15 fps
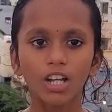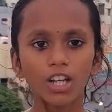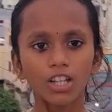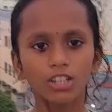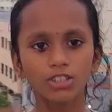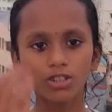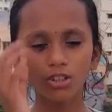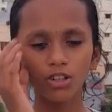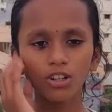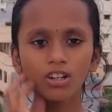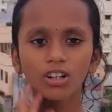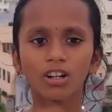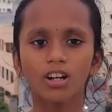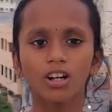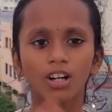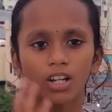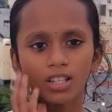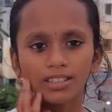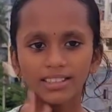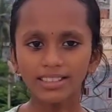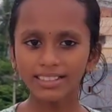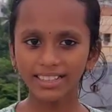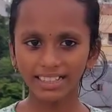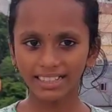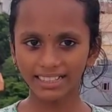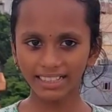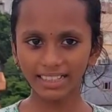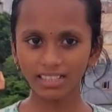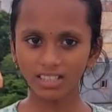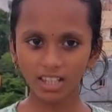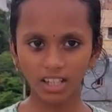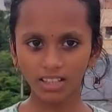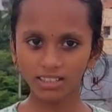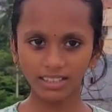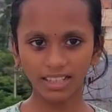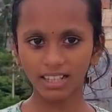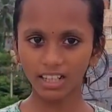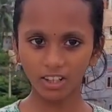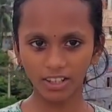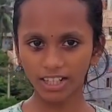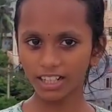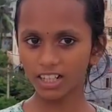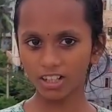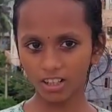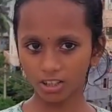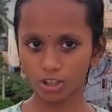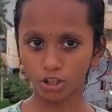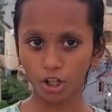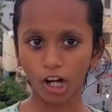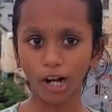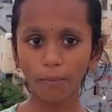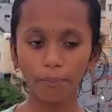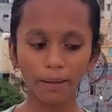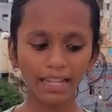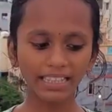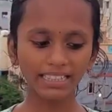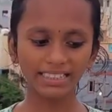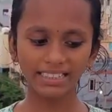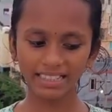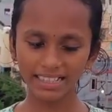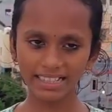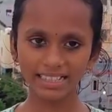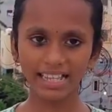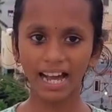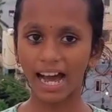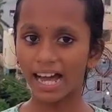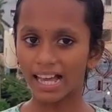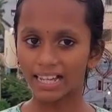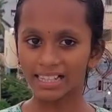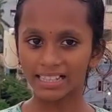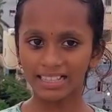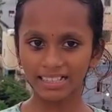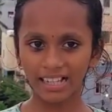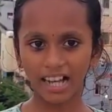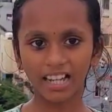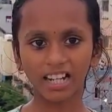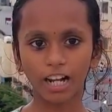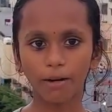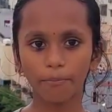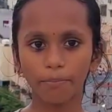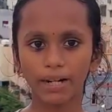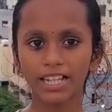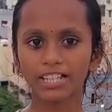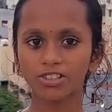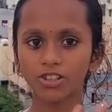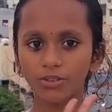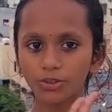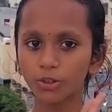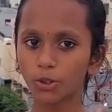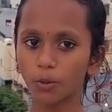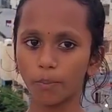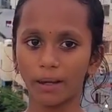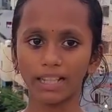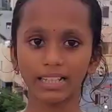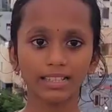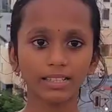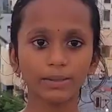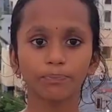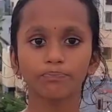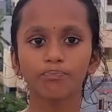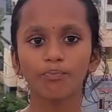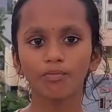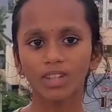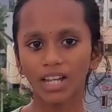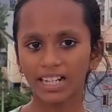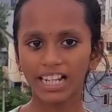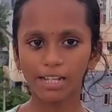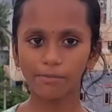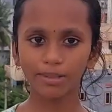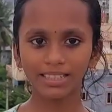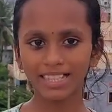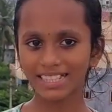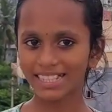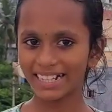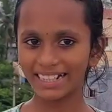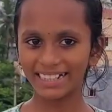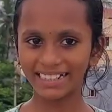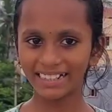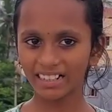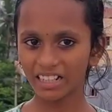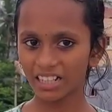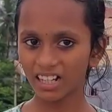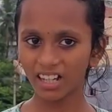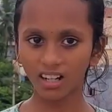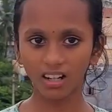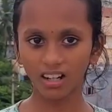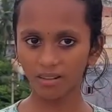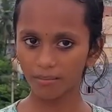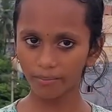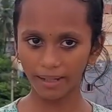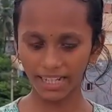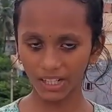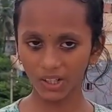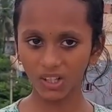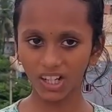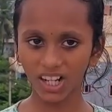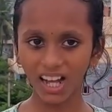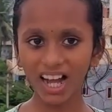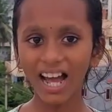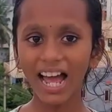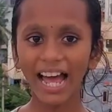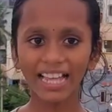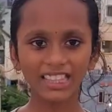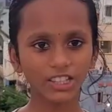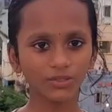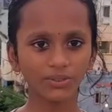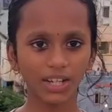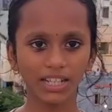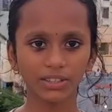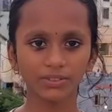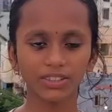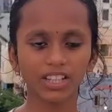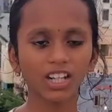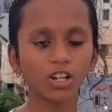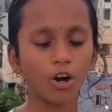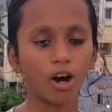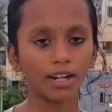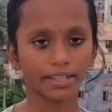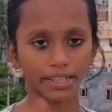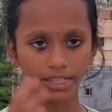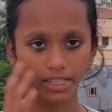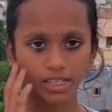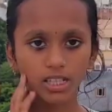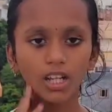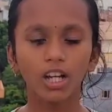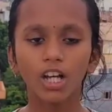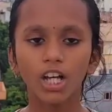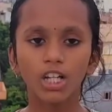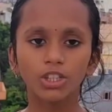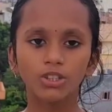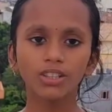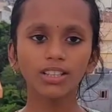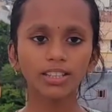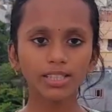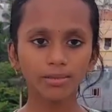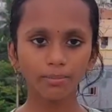So these kidneys, they are located on the top, and these are comprised of two parts, namely the central medulla and the peripheral cortex. So this